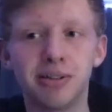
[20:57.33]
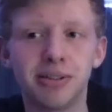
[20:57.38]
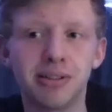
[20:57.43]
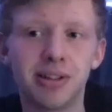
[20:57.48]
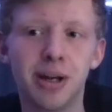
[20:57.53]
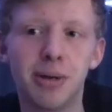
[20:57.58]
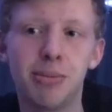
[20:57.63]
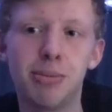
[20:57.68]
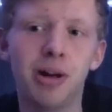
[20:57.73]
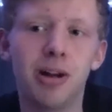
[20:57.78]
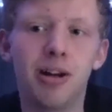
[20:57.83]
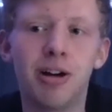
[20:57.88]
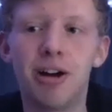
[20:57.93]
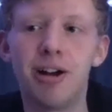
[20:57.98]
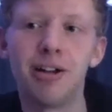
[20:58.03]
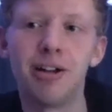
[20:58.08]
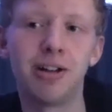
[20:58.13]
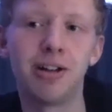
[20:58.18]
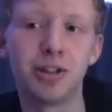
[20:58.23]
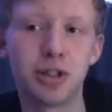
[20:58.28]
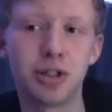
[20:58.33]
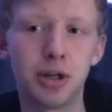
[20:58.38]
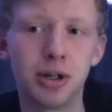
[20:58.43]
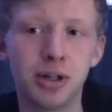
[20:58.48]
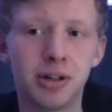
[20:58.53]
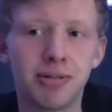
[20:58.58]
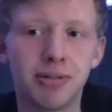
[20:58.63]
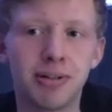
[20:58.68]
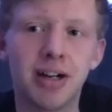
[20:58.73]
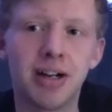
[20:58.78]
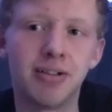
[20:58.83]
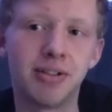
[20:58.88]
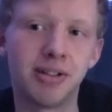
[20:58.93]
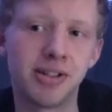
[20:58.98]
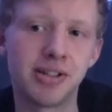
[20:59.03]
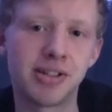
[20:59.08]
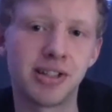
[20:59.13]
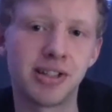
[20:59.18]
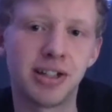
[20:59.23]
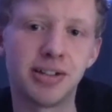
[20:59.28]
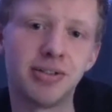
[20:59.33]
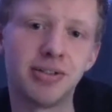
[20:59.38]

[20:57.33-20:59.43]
And we like joke around and stuff.